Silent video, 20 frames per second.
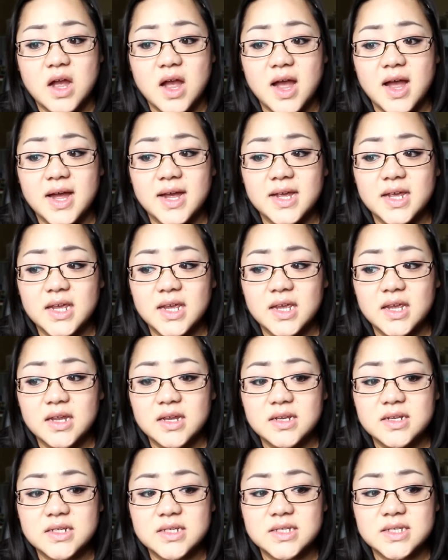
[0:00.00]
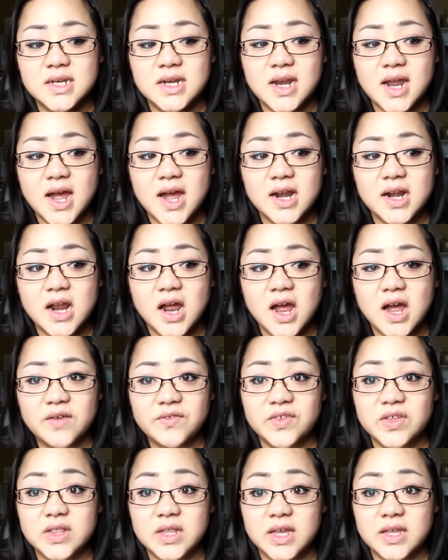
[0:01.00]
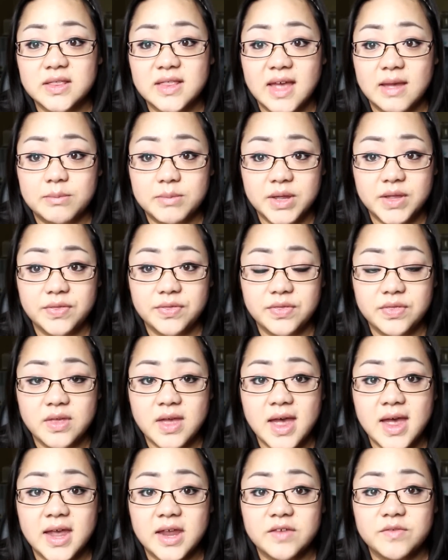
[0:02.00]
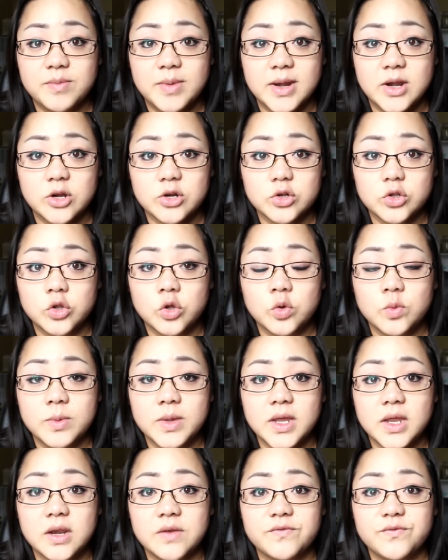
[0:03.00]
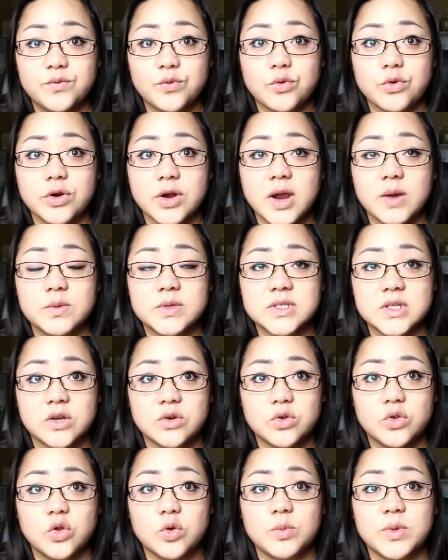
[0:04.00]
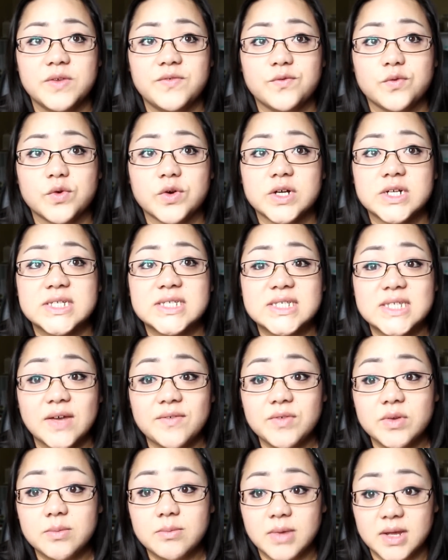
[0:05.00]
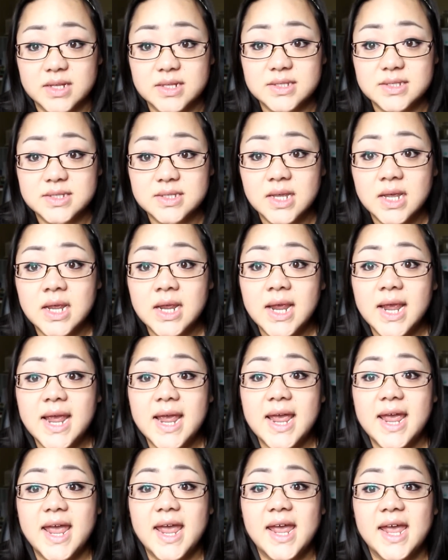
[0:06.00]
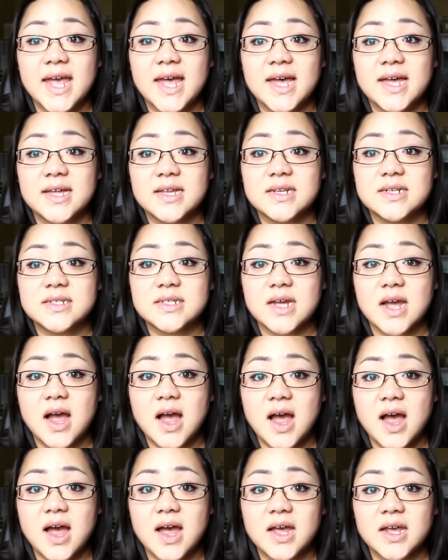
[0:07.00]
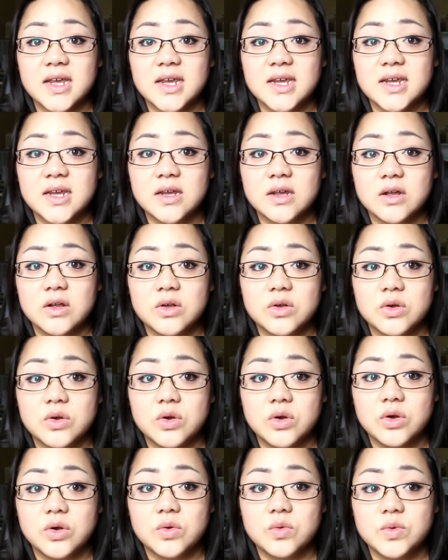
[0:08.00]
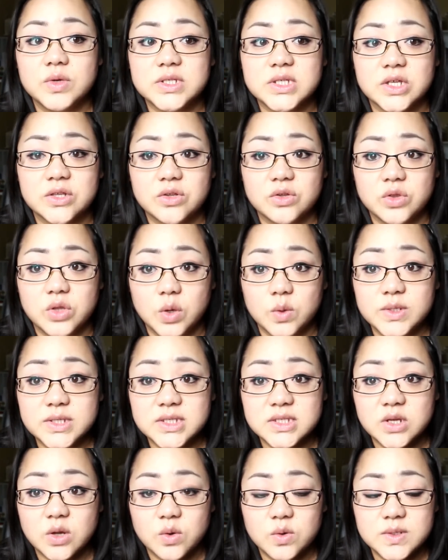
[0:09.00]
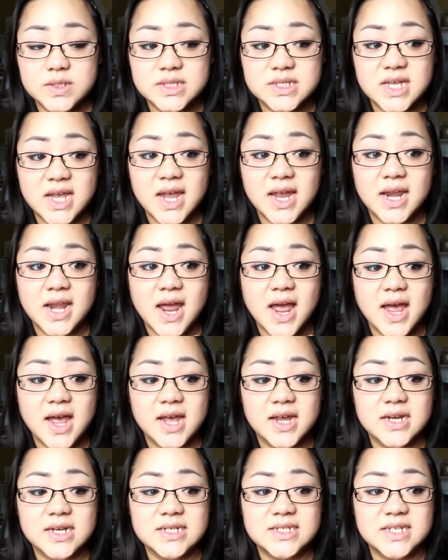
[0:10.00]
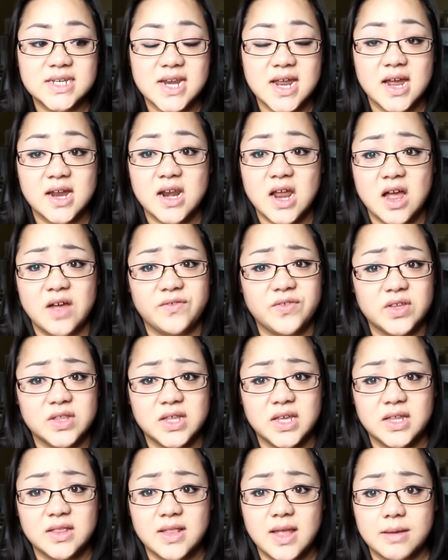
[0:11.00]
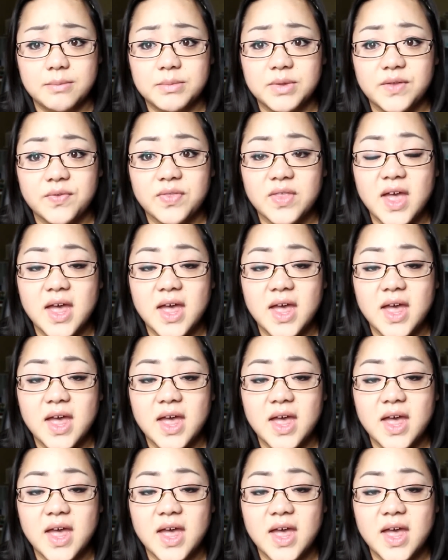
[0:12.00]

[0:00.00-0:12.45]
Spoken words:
I did not ovulate that month. I was on Clomid for 7 months, and I was on the lowest dose, and I did not ovulate that month.